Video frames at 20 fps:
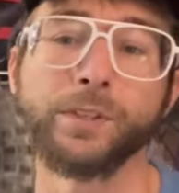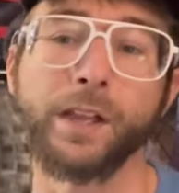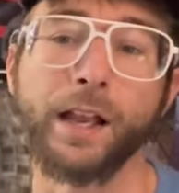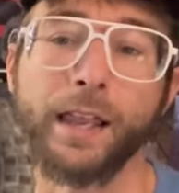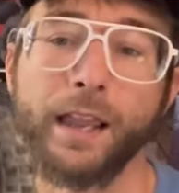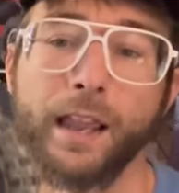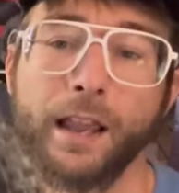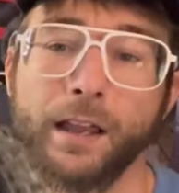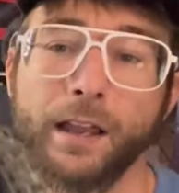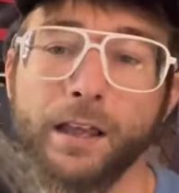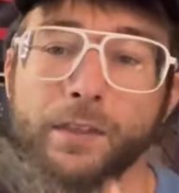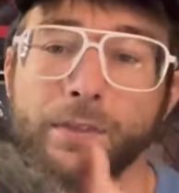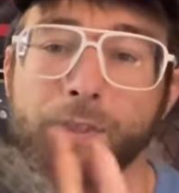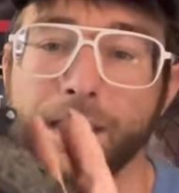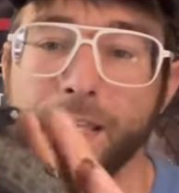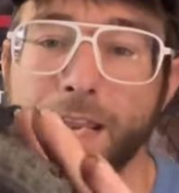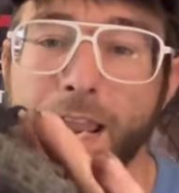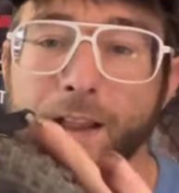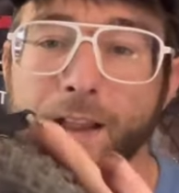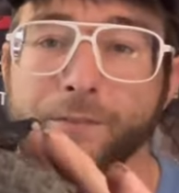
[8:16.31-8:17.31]
I had,
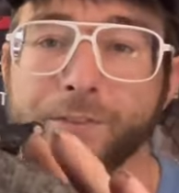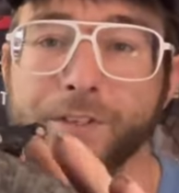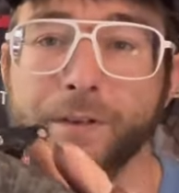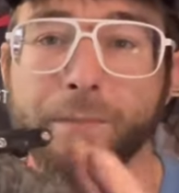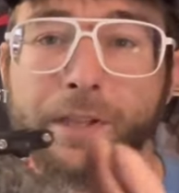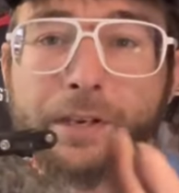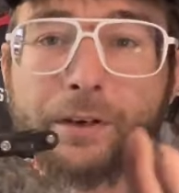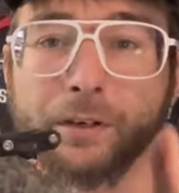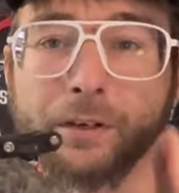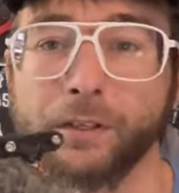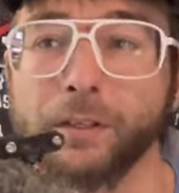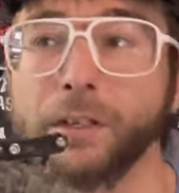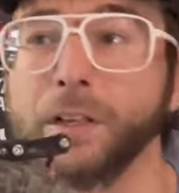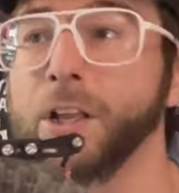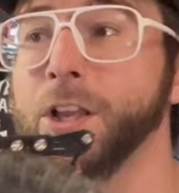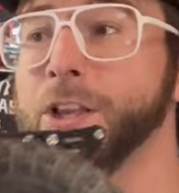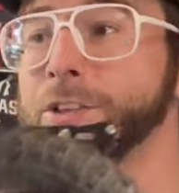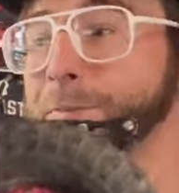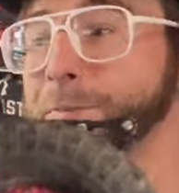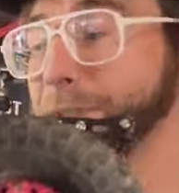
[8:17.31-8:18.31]
they have some that are
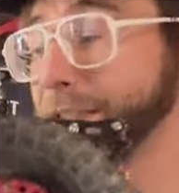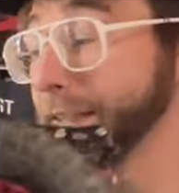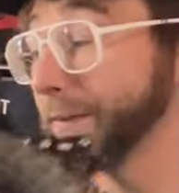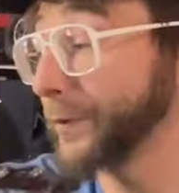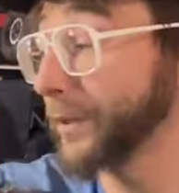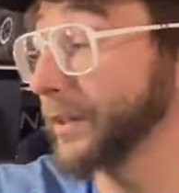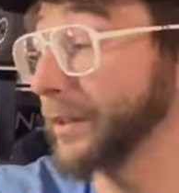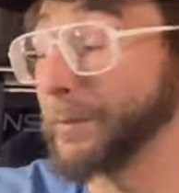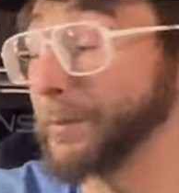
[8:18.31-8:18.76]
specifically